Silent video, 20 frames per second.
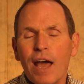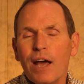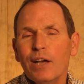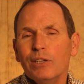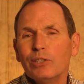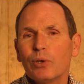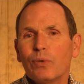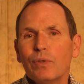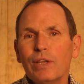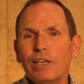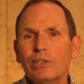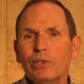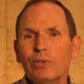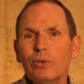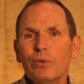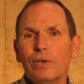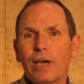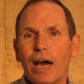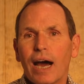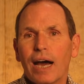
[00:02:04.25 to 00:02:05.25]
So these
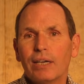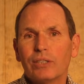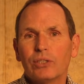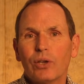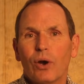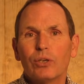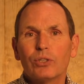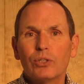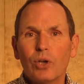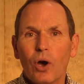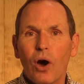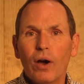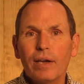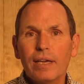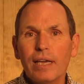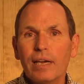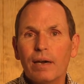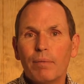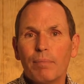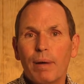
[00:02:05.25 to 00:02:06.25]
2 guys are
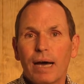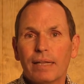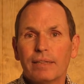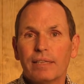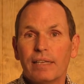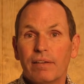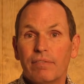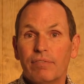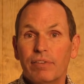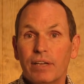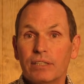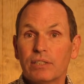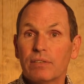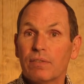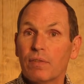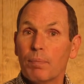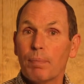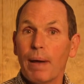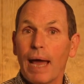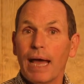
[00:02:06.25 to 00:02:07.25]
talking about the events
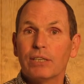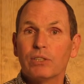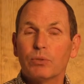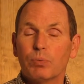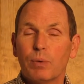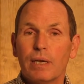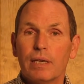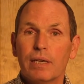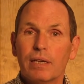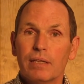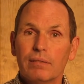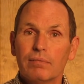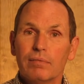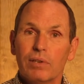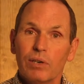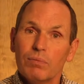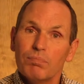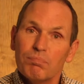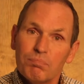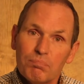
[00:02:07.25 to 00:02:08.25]
of the past week, and
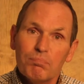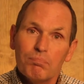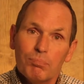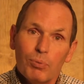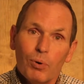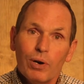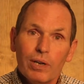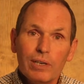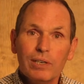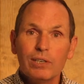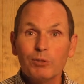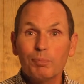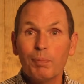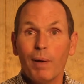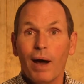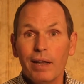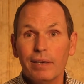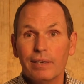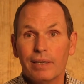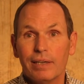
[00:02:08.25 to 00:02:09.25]
they're pretty
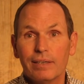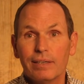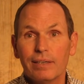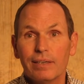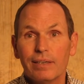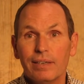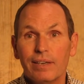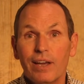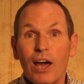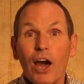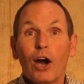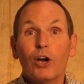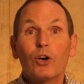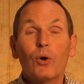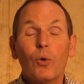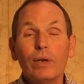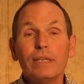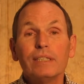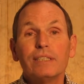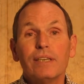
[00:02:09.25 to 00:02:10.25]
despondent.
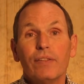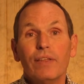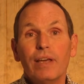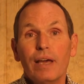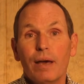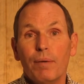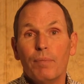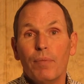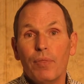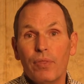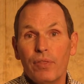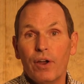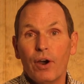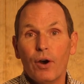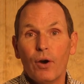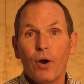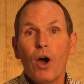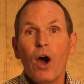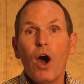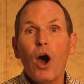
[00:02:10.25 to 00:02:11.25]
According to them,
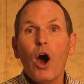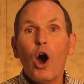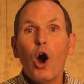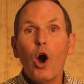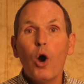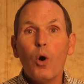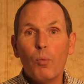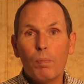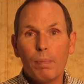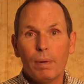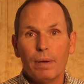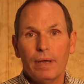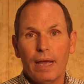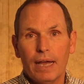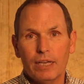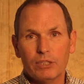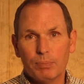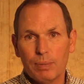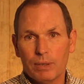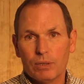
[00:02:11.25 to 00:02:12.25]
their hope
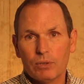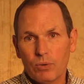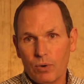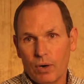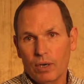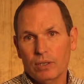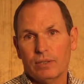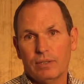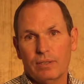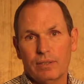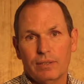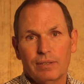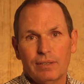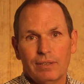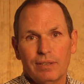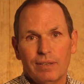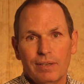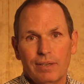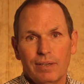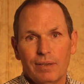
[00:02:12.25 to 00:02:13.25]
has been crushed.
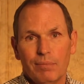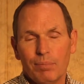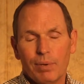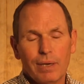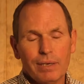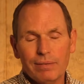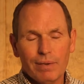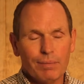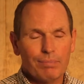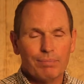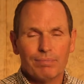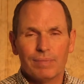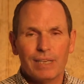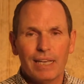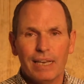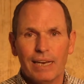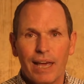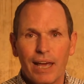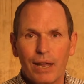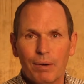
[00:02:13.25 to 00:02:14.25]
But I'm
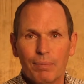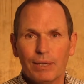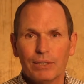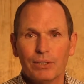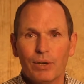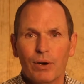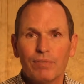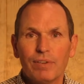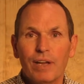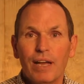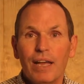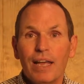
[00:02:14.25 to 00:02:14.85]
getting ahead of myself.